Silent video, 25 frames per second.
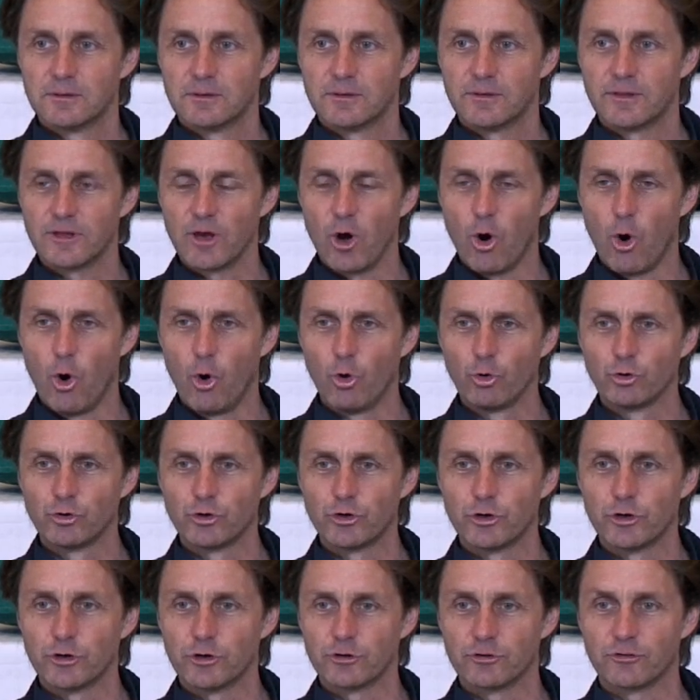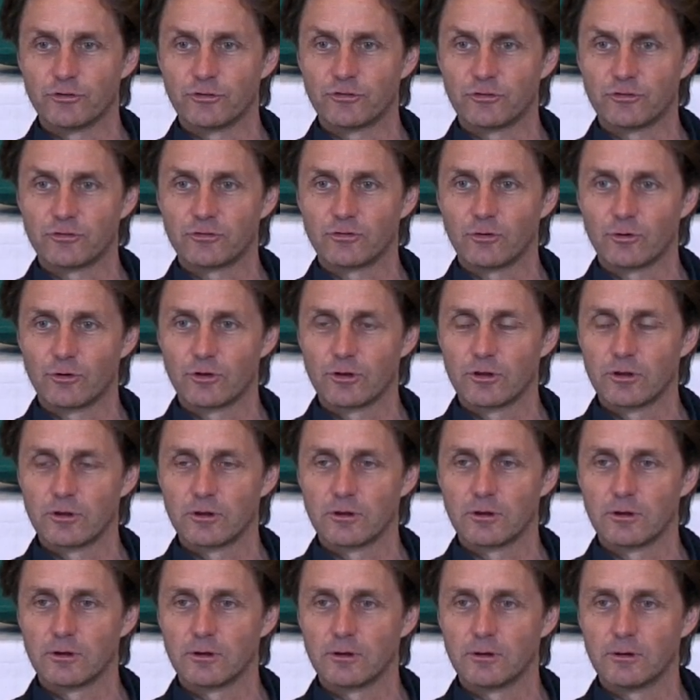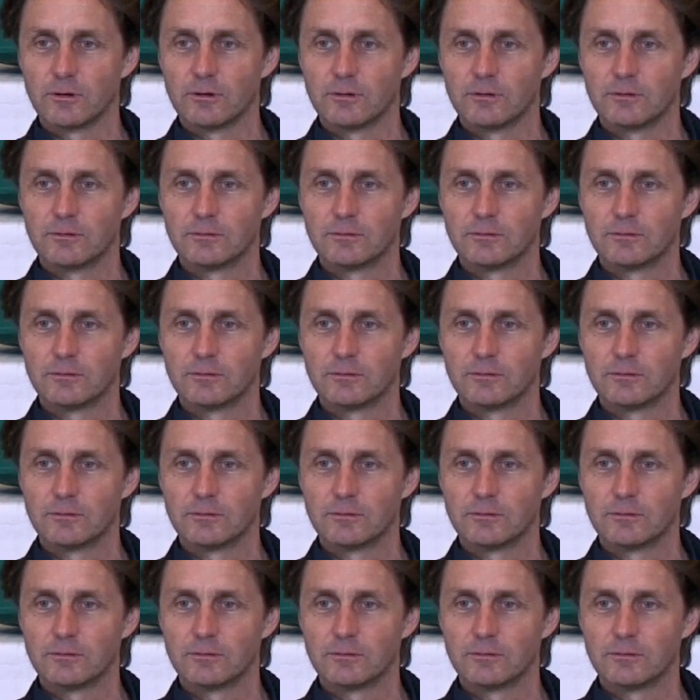The owners or the...